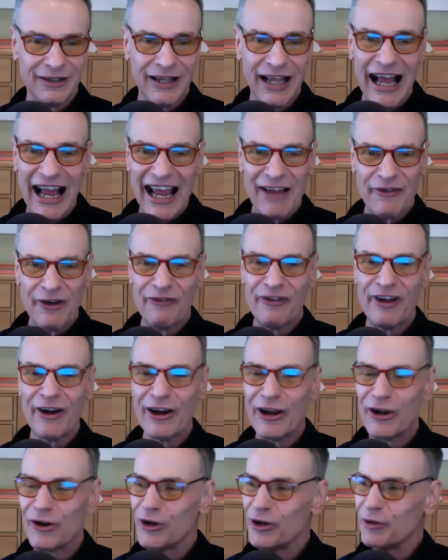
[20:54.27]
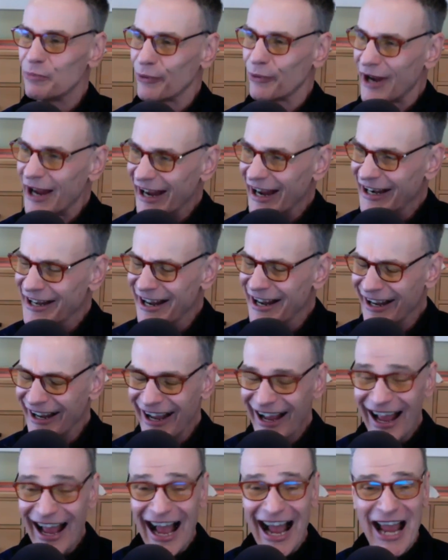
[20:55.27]
I have a very good brain.
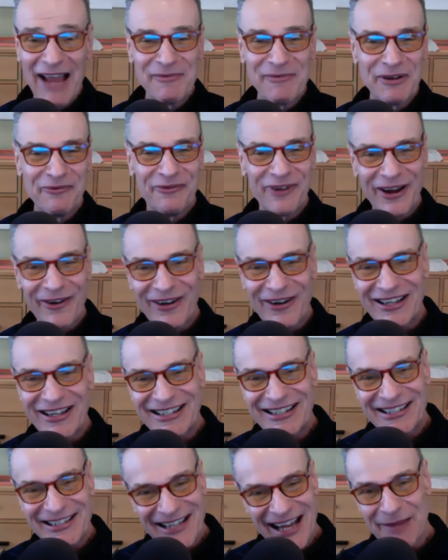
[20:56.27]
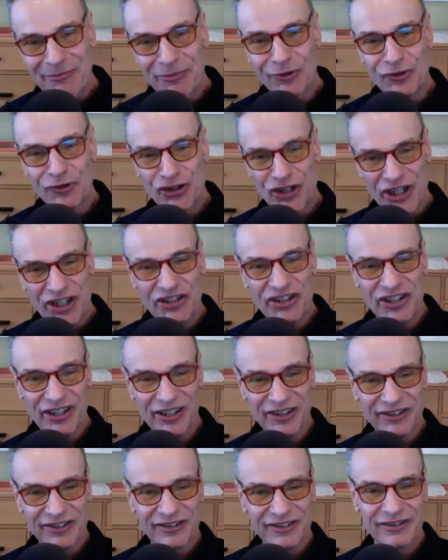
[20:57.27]
I am a very stable
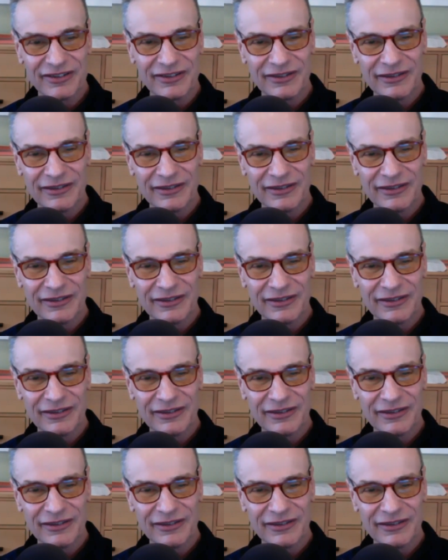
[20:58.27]
genius.